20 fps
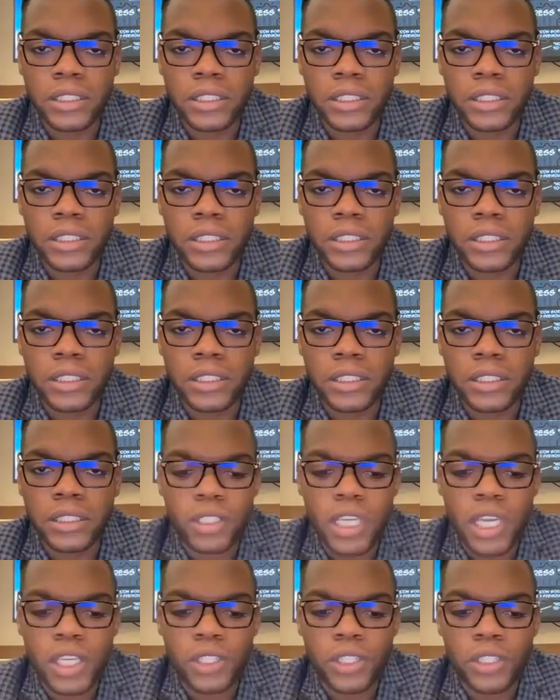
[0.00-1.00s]
Those
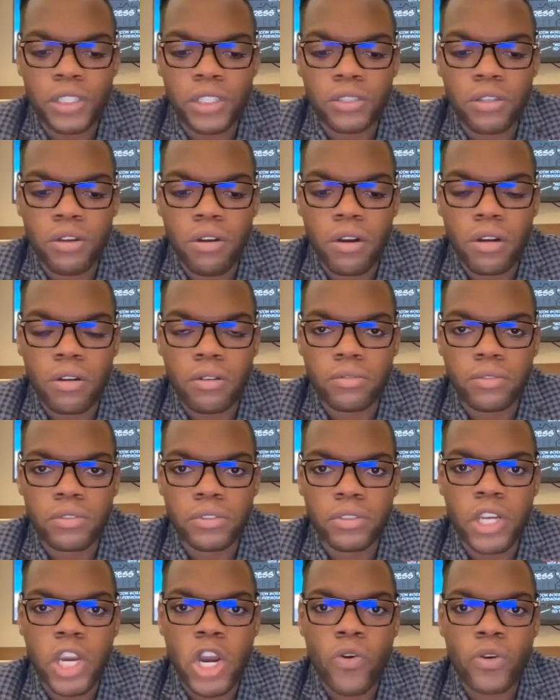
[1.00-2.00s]
organizations are
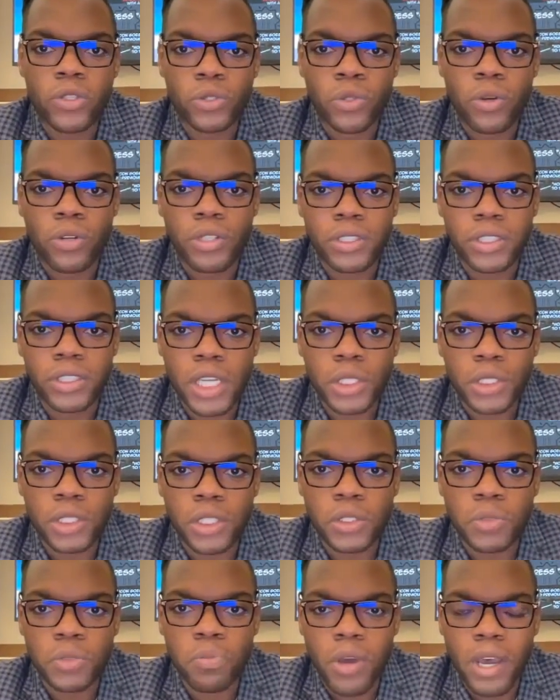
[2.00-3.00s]
terrorist
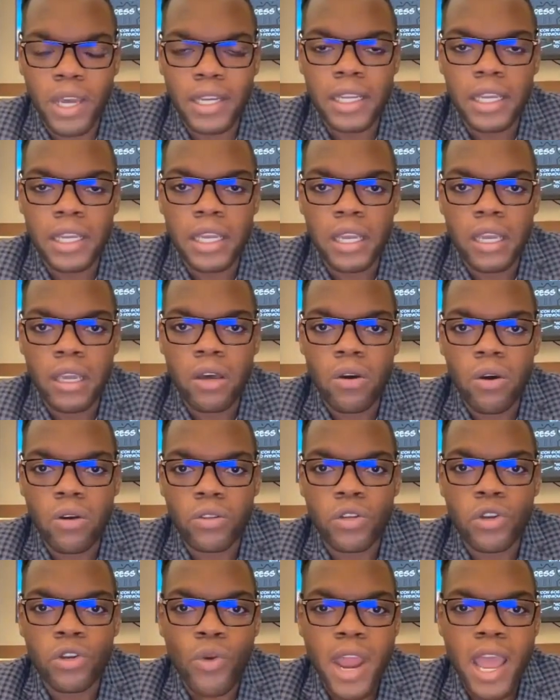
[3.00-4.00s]
organizations, but
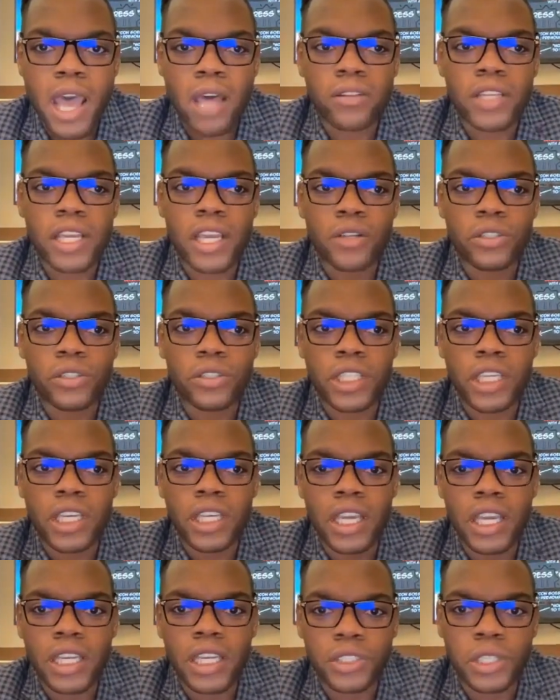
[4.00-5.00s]
on the ground, they are
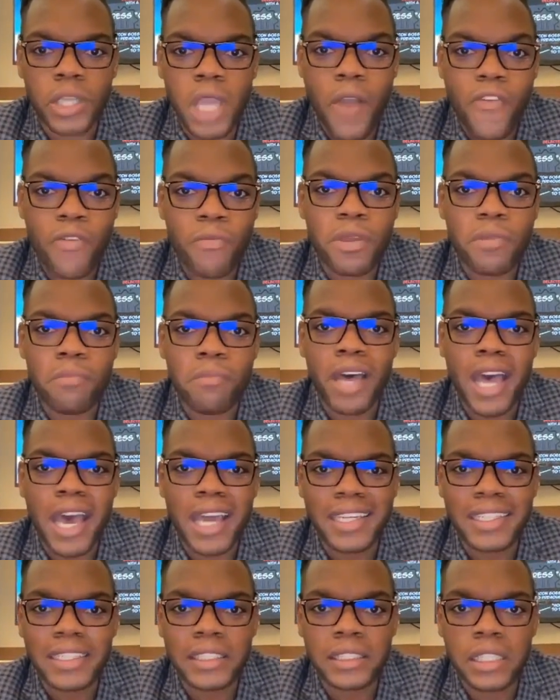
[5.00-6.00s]
seen as government
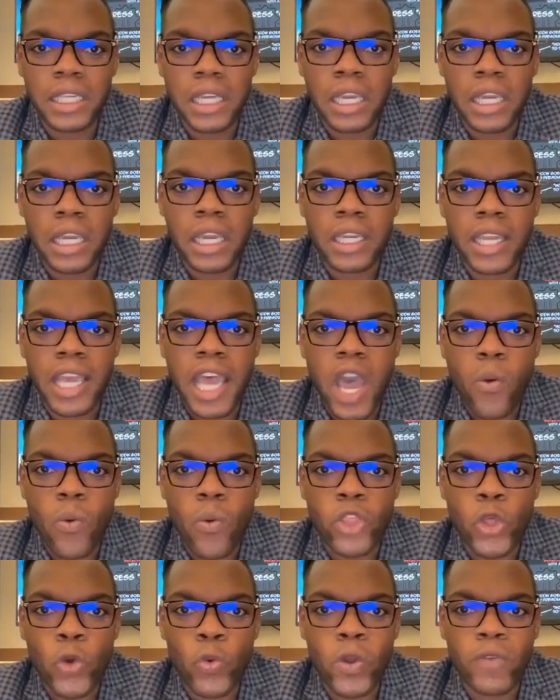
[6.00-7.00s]
bodies. And now
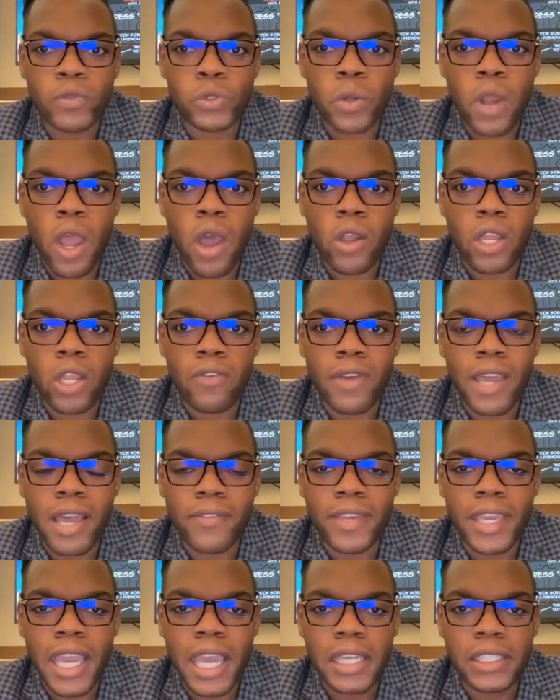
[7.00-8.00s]
with the withdrawal of
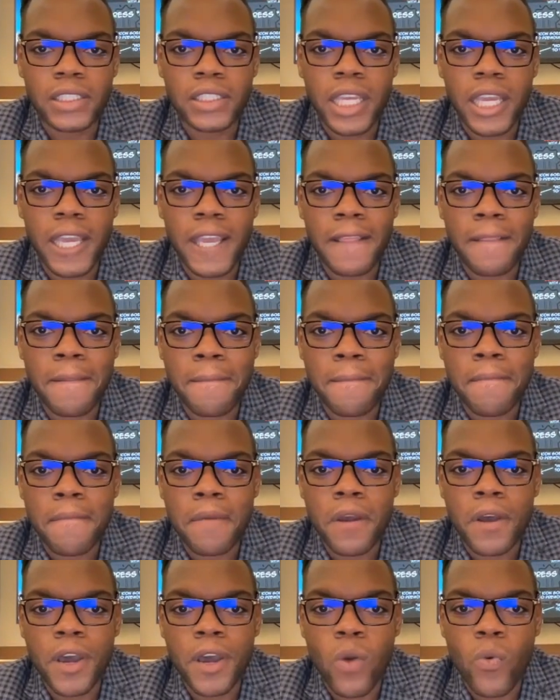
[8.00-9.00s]
Afghanistan,
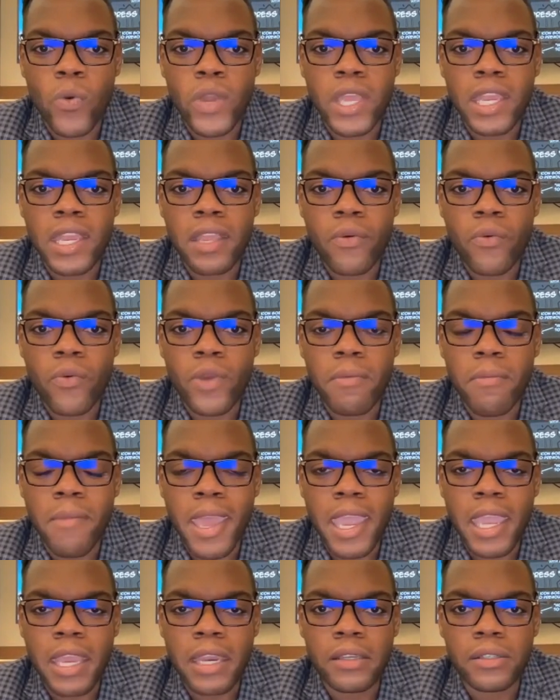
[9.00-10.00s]
we
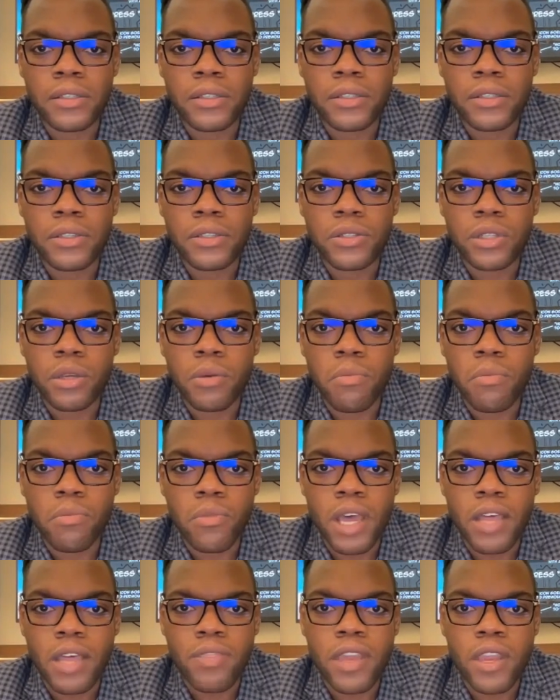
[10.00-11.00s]
made
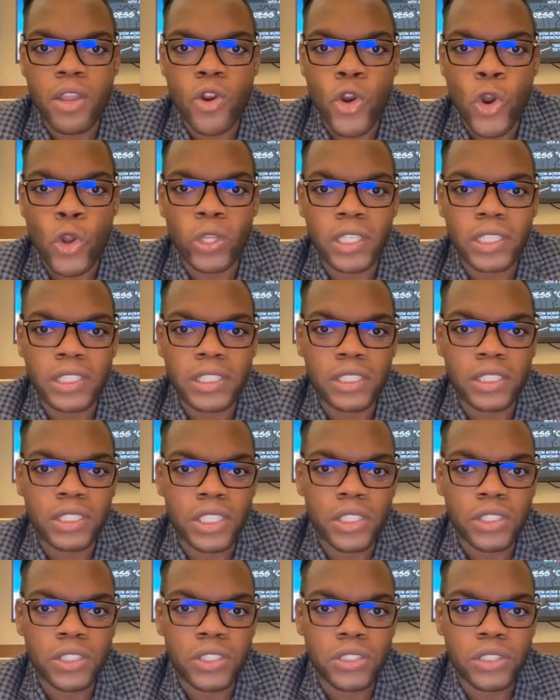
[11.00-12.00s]
some, I think, early
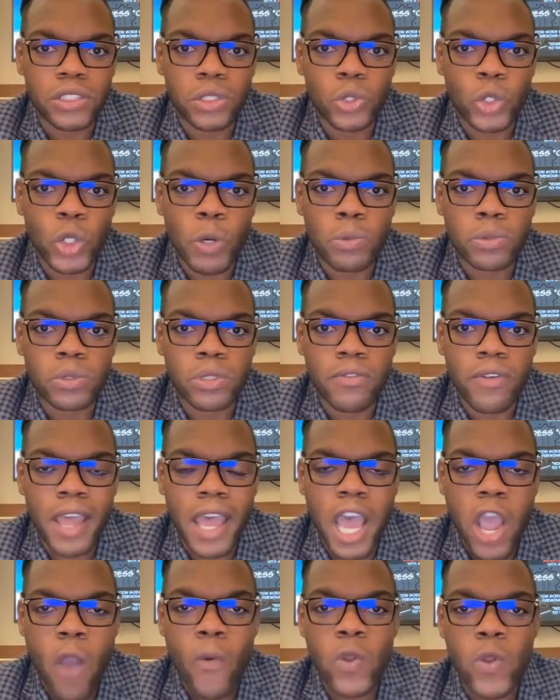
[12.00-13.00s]
decisions in terms of
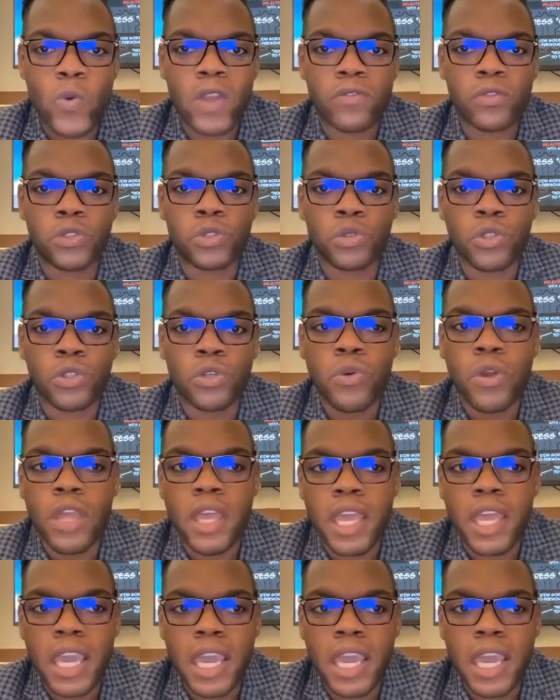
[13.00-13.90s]
how we withdrew.